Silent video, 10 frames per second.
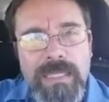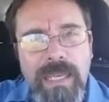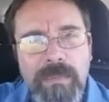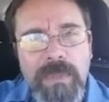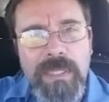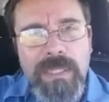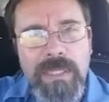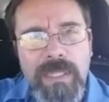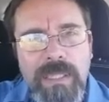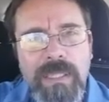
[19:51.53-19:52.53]

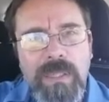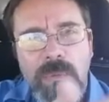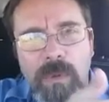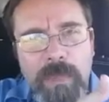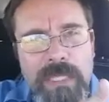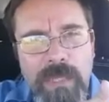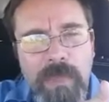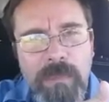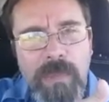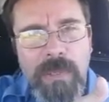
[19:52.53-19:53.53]
except that the
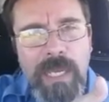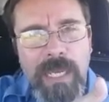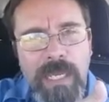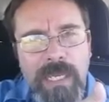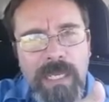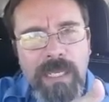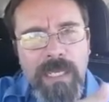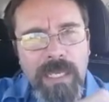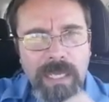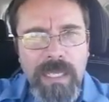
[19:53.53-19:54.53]
woman is committing porneia